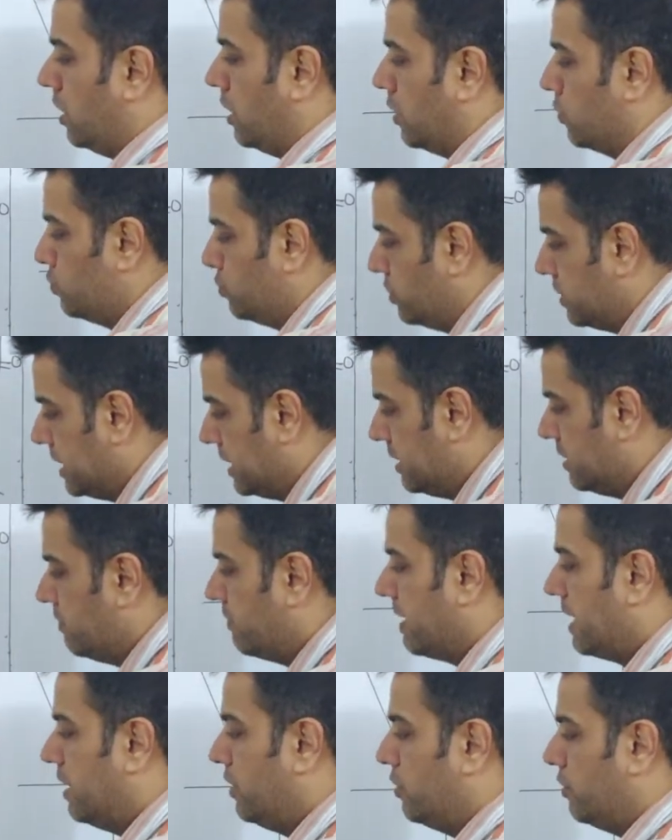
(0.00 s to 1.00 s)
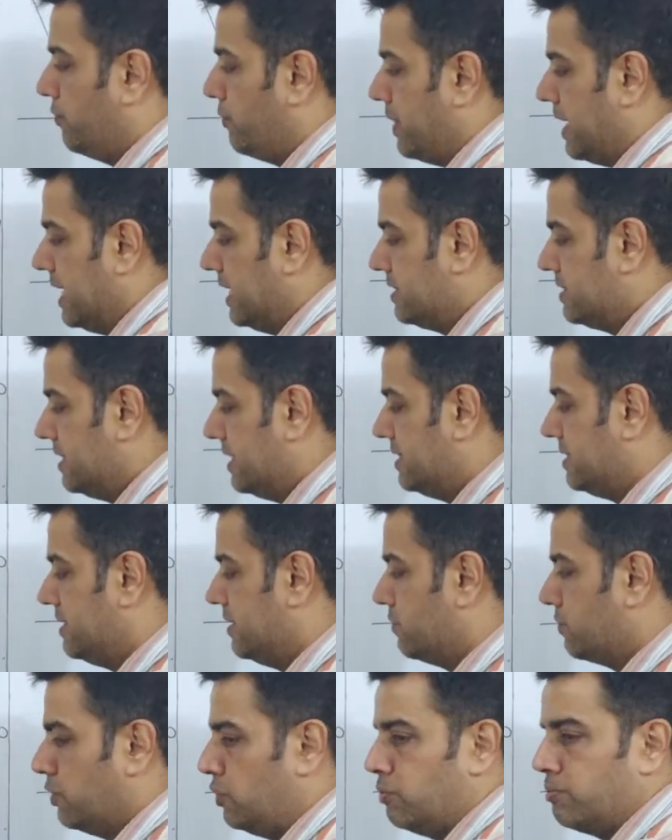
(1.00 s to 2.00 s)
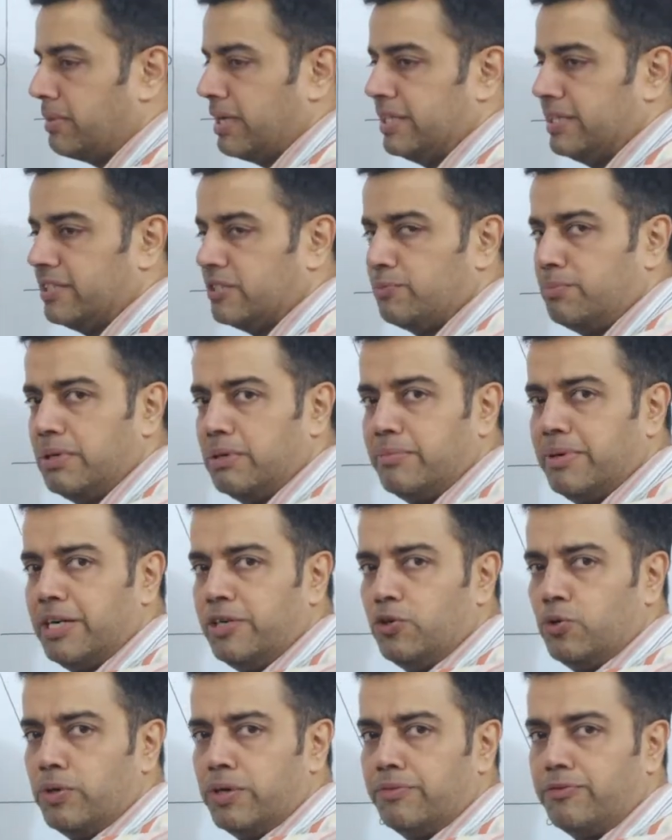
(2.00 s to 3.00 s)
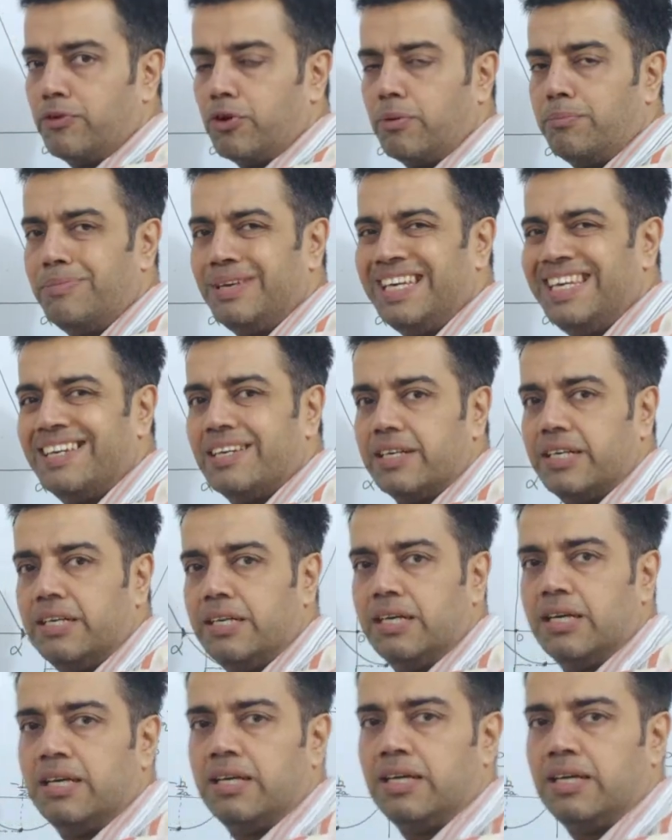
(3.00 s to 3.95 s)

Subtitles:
how to get the value of x is equal to minus b by 2a from here,